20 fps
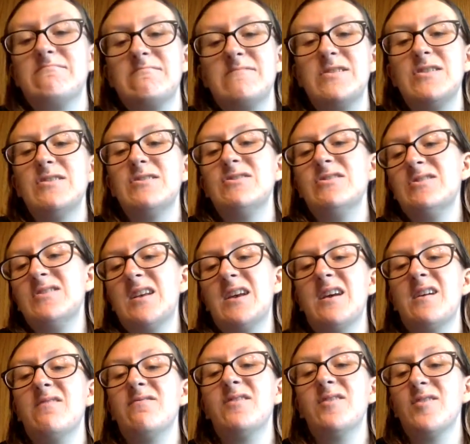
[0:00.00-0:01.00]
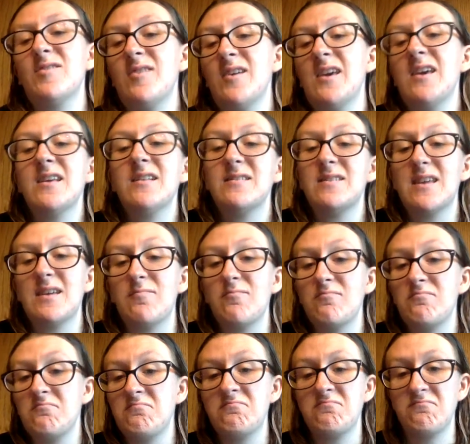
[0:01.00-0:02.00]
you just have to hate
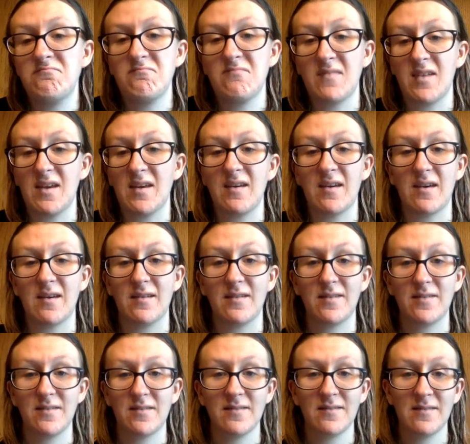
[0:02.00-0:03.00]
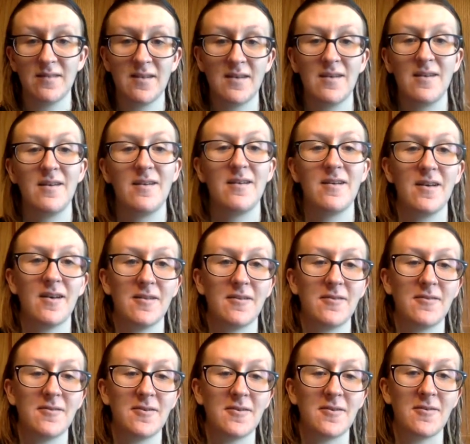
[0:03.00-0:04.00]
them, I guess. I
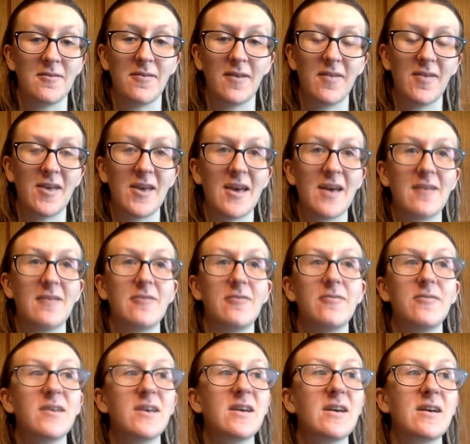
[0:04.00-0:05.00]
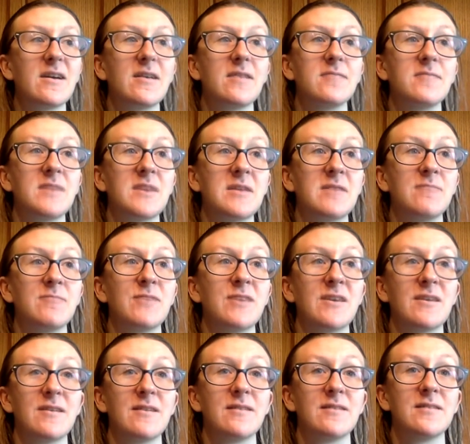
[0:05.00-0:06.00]
don't know. Like, I don't like Iron Man
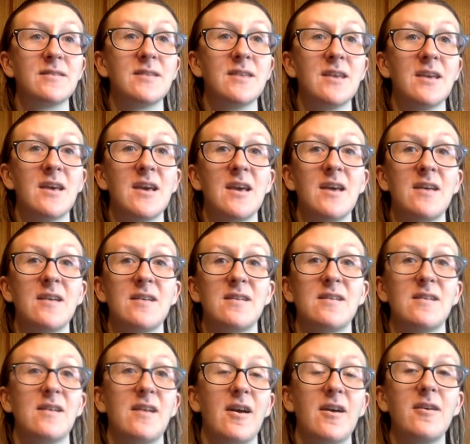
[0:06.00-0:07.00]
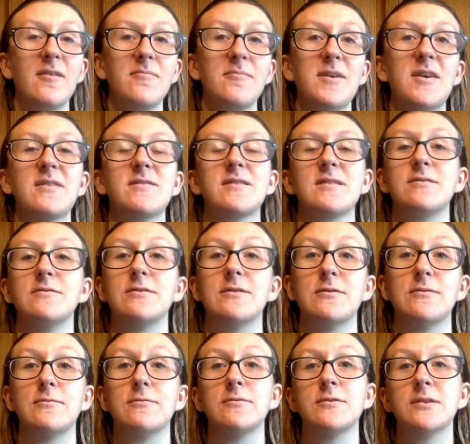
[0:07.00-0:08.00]
because Iron Man's a
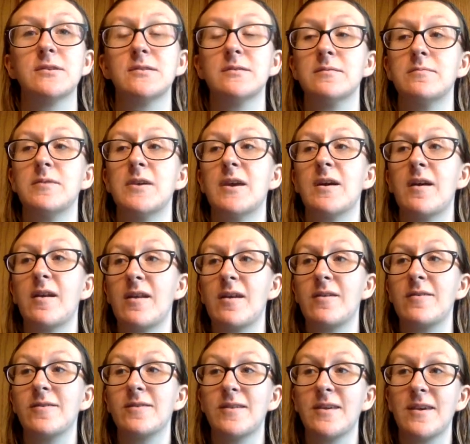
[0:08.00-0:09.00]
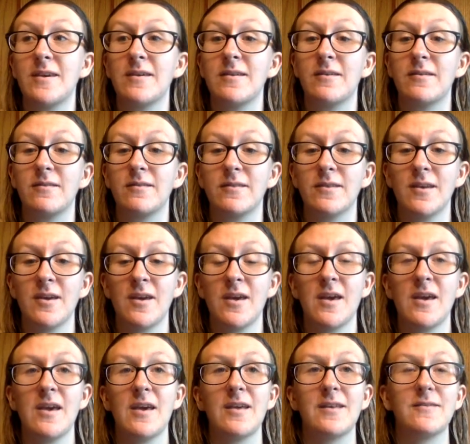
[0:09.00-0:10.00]
douche, to be honest. He's
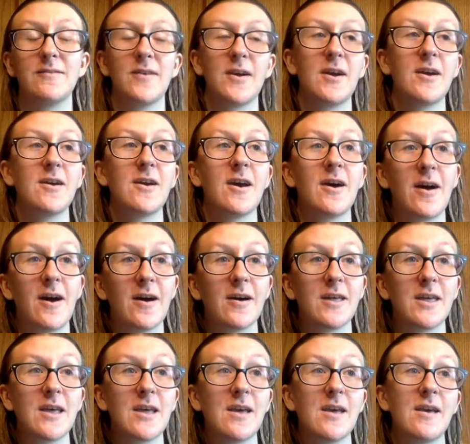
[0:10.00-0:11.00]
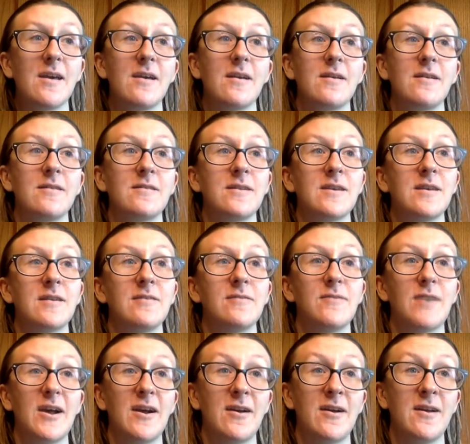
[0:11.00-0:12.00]
very cocky and he's
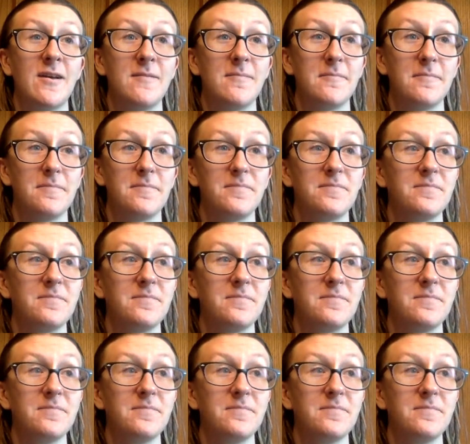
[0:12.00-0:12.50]
very